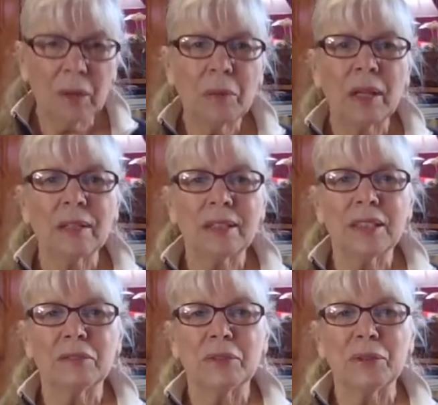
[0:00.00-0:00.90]
a
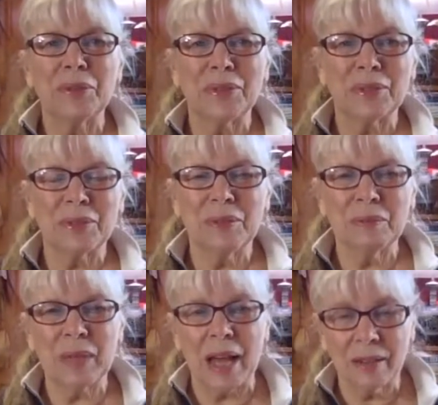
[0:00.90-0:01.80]
relative who's
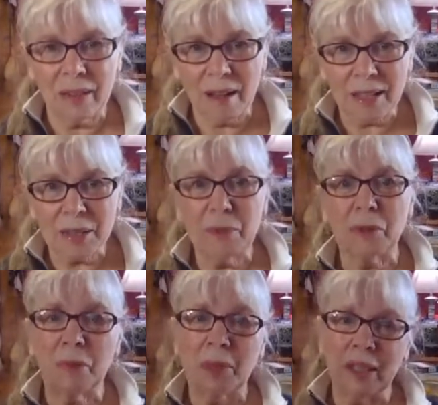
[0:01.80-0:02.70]
out of the
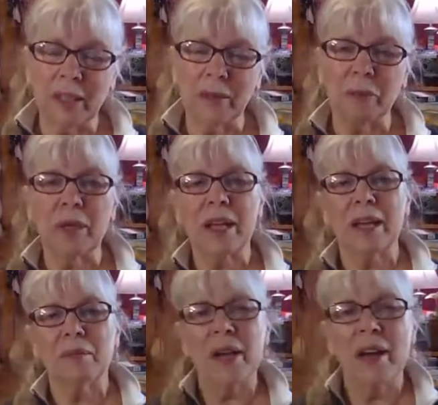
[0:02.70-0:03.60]
hospital, but in
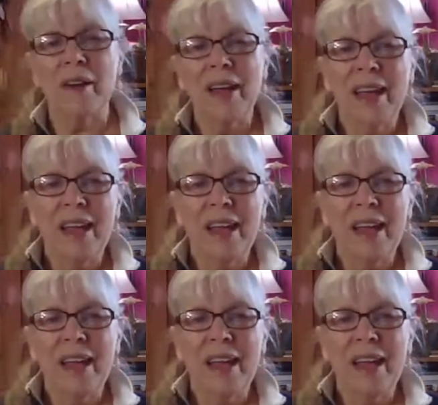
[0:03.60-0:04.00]
rehab now.